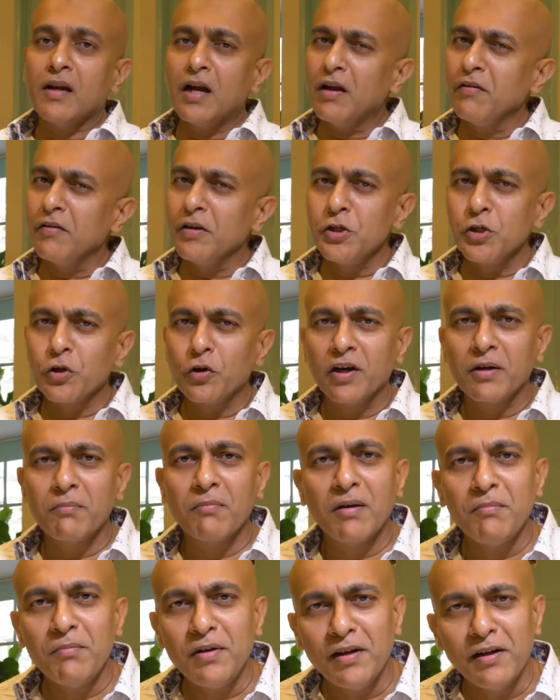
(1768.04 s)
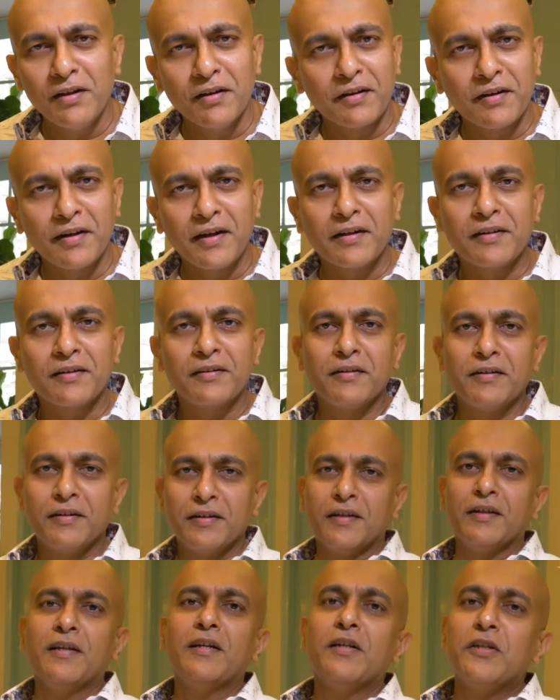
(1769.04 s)
I've enjoyed my meal here at
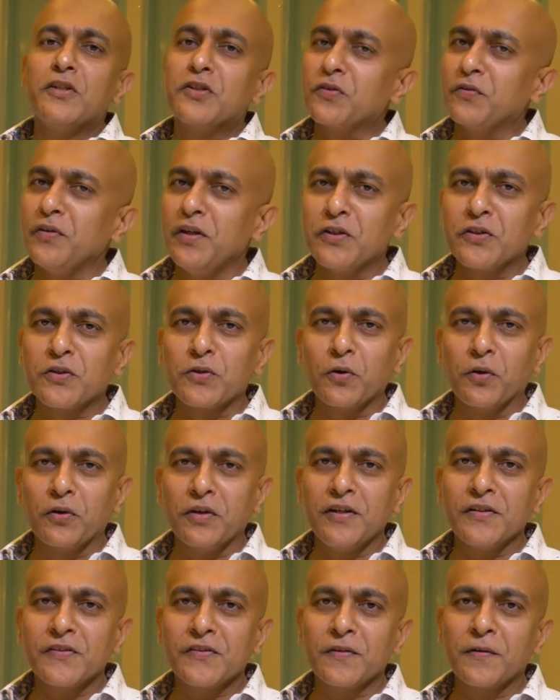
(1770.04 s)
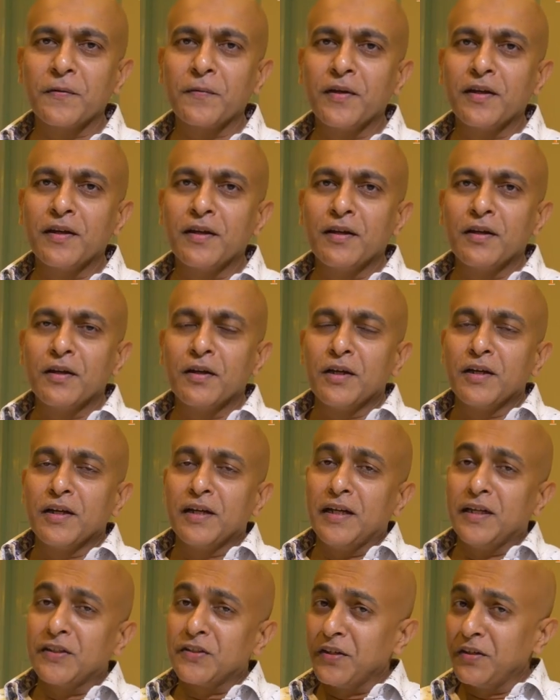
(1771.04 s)
Street Storyss.
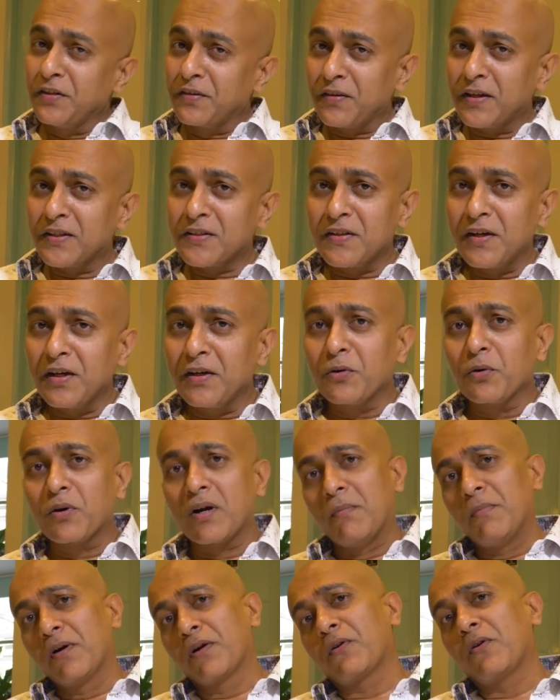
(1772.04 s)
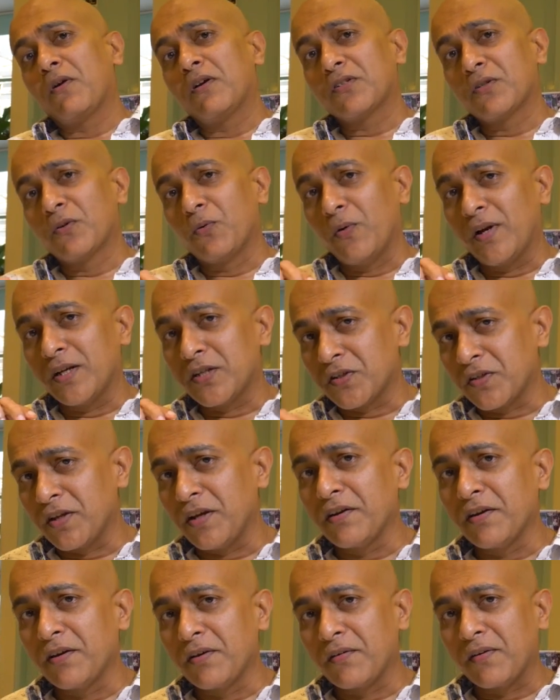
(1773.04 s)
It's interesting to come across a
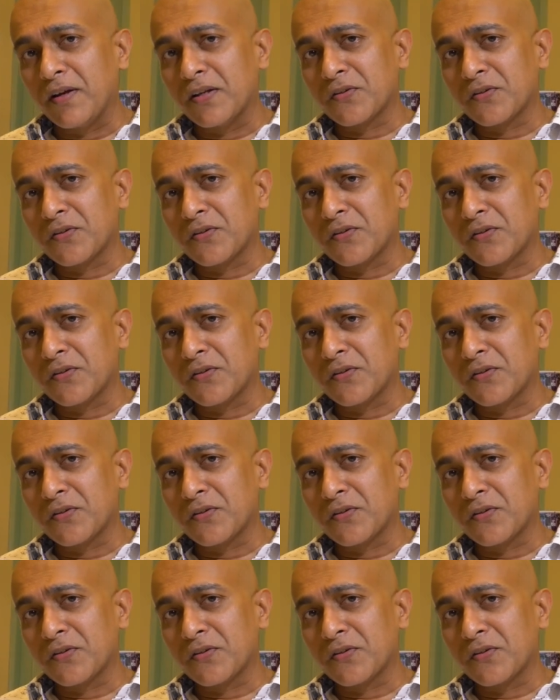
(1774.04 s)
vegetarian